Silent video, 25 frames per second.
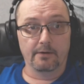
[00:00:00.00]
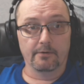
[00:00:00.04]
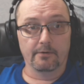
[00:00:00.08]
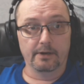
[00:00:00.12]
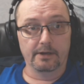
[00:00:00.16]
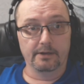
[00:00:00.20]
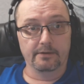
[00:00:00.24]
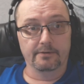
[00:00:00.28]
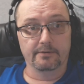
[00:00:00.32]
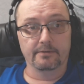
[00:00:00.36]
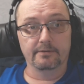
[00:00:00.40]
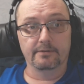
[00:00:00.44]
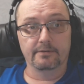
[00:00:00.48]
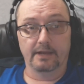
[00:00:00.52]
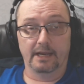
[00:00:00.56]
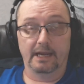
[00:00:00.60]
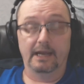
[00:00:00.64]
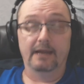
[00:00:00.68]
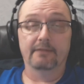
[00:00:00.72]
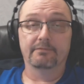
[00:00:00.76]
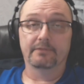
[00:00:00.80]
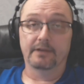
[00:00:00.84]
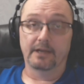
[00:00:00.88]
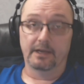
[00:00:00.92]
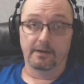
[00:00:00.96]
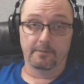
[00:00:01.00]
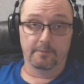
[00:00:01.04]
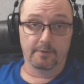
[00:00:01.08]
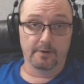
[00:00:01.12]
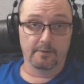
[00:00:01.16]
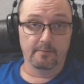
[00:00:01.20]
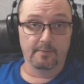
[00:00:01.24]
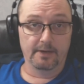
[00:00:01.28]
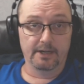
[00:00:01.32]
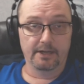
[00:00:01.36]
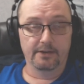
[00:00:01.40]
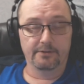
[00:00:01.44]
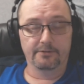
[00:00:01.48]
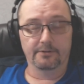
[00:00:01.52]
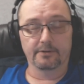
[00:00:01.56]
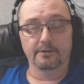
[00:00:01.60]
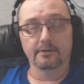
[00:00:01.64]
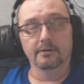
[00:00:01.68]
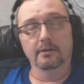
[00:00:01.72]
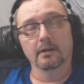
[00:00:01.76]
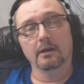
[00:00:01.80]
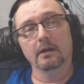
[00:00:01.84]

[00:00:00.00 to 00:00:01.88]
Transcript: reasons, I have to have permission.